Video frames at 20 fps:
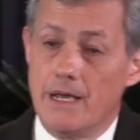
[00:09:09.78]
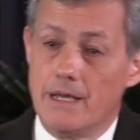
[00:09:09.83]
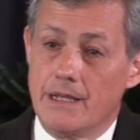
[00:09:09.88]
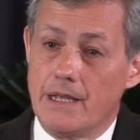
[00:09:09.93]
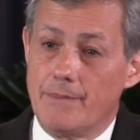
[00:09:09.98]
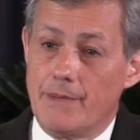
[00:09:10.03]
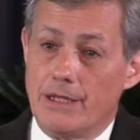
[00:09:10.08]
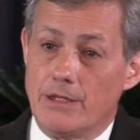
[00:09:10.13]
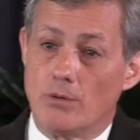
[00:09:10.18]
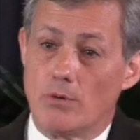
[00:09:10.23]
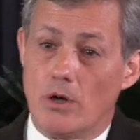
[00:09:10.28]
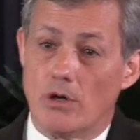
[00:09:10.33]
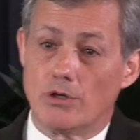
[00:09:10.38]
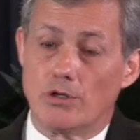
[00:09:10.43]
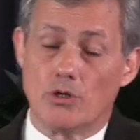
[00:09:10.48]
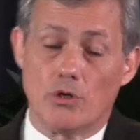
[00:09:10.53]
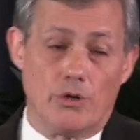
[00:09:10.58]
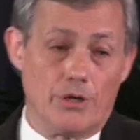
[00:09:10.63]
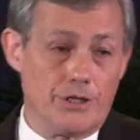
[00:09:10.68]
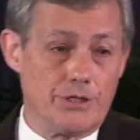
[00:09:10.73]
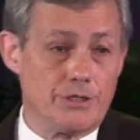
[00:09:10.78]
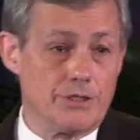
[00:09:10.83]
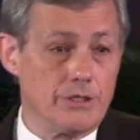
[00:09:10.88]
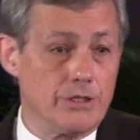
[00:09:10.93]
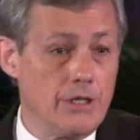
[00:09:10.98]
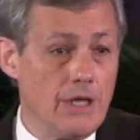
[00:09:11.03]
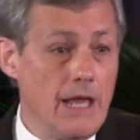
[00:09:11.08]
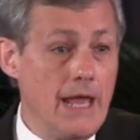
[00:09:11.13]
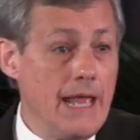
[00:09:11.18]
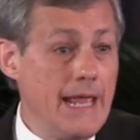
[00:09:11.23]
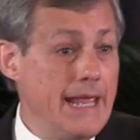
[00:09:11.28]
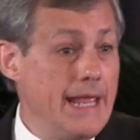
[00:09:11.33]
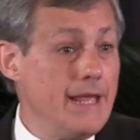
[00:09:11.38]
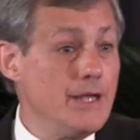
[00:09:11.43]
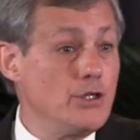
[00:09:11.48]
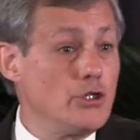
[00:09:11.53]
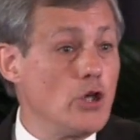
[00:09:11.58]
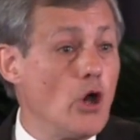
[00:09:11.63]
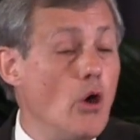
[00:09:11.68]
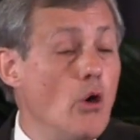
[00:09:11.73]
They made the wrong choice. He
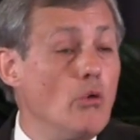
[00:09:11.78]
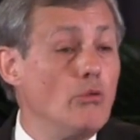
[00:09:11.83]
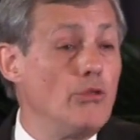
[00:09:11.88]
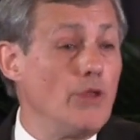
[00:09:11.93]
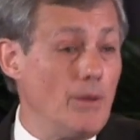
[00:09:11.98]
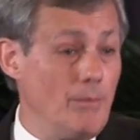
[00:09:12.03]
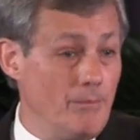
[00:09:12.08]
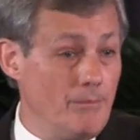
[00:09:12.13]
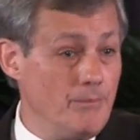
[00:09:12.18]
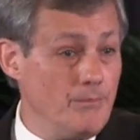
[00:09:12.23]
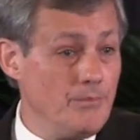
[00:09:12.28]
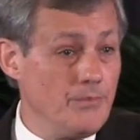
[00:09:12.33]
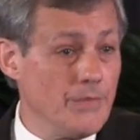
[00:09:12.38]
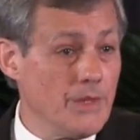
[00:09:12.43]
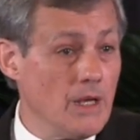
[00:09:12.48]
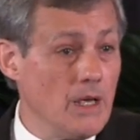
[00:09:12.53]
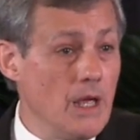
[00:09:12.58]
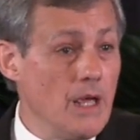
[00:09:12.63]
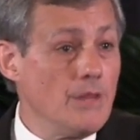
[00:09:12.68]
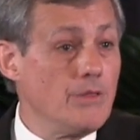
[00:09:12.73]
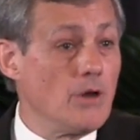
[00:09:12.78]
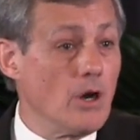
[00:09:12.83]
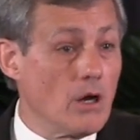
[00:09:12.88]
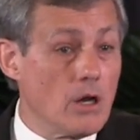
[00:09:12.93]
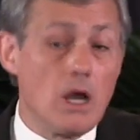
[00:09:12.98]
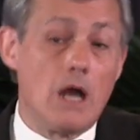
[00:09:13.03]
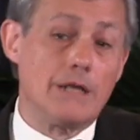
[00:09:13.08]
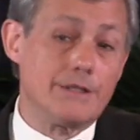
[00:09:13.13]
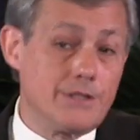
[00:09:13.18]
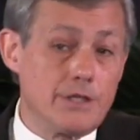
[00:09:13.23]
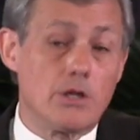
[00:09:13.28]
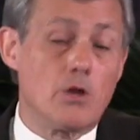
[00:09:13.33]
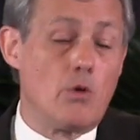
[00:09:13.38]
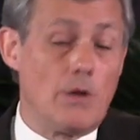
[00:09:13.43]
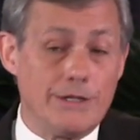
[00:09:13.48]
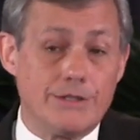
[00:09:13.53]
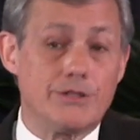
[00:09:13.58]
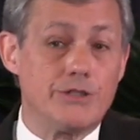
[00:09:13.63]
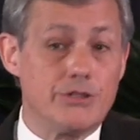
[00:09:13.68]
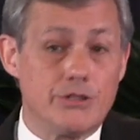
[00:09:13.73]
had told them, There are
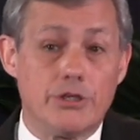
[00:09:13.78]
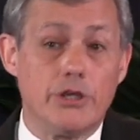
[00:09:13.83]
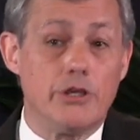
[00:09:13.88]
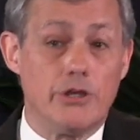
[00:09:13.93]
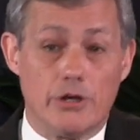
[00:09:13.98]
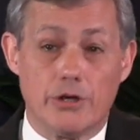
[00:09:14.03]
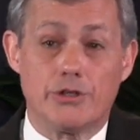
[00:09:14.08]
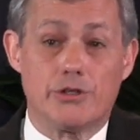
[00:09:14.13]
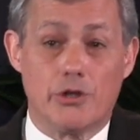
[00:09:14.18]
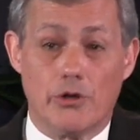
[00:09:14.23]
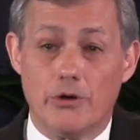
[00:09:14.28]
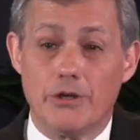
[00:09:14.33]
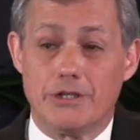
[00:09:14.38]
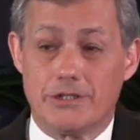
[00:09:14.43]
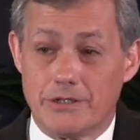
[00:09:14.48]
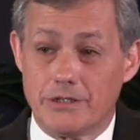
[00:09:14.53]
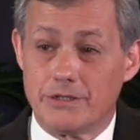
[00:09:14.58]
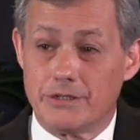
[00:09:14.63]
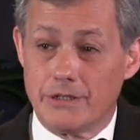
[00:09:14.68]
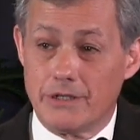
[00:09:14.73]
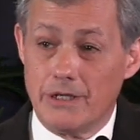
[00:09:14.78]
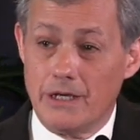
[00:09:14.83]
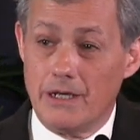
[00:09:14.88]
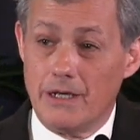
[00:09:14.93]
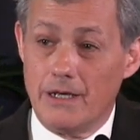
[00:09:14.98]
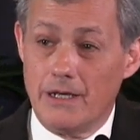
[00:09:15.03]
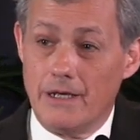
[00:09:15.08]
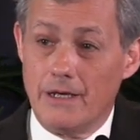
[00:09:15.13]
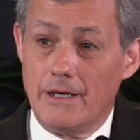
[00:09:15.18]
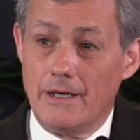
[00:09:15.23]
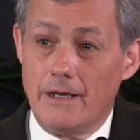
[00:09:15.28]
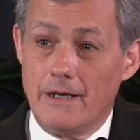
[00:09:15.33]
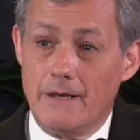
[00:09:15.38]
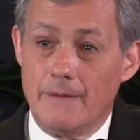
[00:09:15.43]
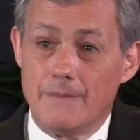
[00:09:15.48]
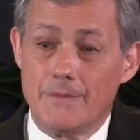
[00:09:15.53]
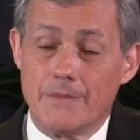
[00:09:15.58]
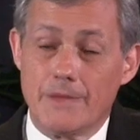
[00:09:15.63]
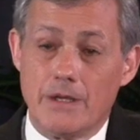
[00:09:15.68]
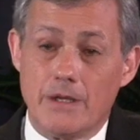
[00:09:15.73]
consequences to your choices.
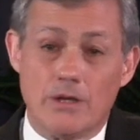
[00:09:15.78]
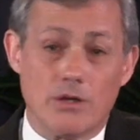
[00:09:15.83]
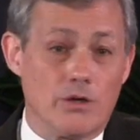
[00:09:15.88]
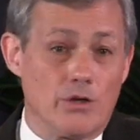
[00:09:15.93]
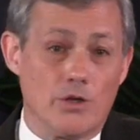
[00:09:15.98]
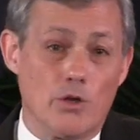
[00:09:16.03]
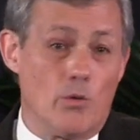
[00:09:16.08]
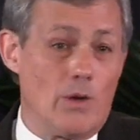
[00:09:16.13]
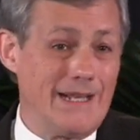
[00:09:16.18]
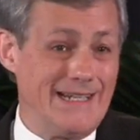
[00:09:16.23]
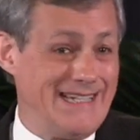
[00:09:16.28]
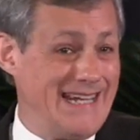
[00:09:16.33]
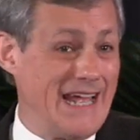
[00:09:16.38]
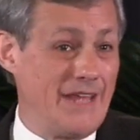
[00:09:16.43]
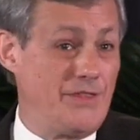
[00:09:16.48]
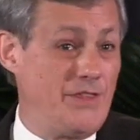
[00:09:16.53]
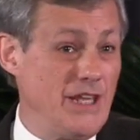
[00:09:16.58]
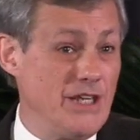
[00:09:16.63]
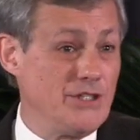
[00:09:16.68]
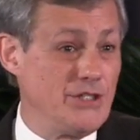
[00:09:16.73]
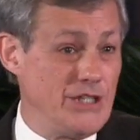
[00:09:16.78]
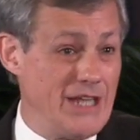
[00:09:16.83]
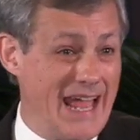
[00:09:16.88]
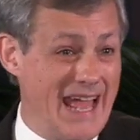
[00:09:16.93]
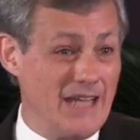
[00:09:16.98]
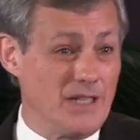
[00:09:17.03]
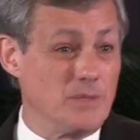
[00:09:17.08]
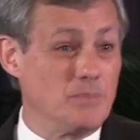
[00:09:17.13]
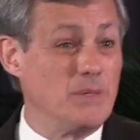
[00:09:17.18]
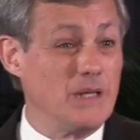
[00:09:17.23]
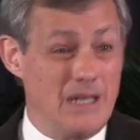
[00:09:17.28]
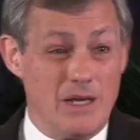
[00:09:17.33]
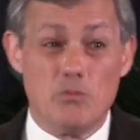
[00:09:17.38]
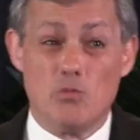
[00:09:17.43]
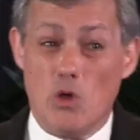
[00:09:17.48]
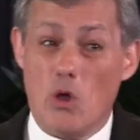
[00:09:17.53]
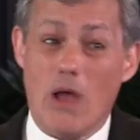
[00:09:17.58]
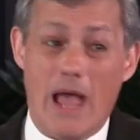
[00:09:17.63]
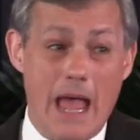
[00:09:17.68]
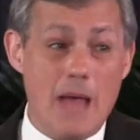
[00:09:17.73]
You don't know what death is yet, but it
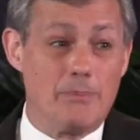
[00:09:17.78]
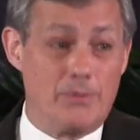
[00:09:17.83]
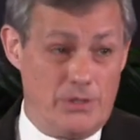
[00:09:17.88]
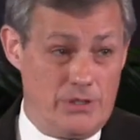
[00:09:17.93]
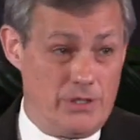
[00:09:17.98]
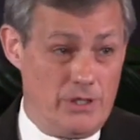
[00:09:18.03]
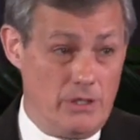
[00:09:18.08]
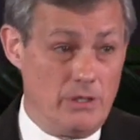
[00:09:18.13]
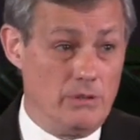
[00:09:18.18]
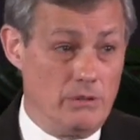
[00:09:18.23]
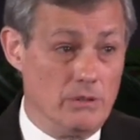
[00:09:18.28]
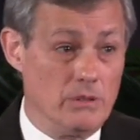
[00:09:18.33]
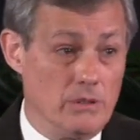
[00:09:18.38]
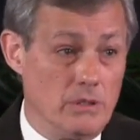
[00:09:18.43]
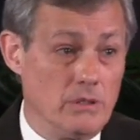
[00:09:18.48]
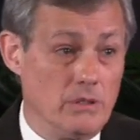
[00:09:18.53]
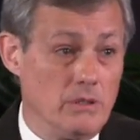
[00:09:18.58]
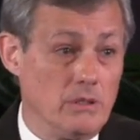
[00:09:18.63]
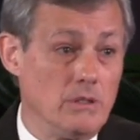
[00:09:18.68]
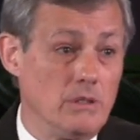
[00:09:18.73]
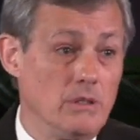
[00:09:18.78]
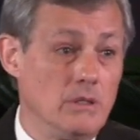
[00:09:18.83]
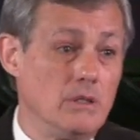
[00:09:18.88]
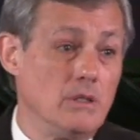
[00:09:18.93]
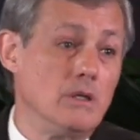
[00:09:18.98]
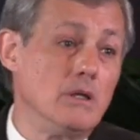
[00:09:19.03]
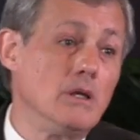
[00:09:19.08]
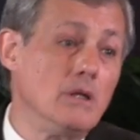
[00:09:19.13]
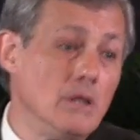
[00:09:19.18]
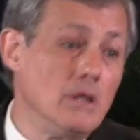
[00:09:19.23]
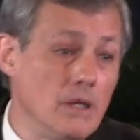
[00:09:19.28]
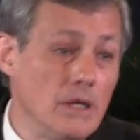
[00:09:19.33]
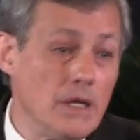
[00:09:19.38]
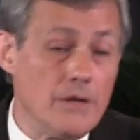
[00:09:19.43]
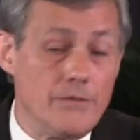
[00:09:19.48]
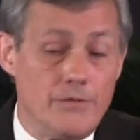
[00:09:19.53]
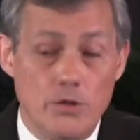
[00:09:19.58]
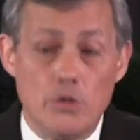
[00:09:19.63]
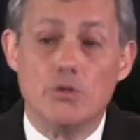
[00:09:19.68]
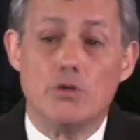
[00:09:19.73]
will happen to you
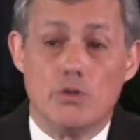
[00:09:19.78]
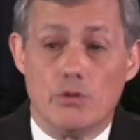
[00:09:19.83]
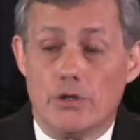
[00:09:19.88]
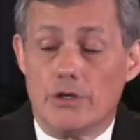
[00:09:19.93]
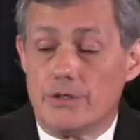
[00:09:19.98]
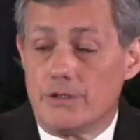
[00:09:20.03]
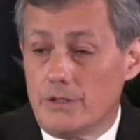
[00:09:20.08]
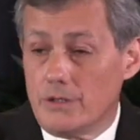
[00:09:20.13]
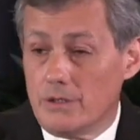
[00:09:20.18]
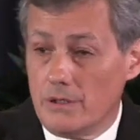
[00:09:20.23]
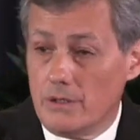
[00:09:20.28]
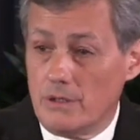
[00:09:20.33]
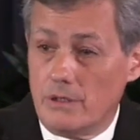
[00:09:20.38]
if you do this.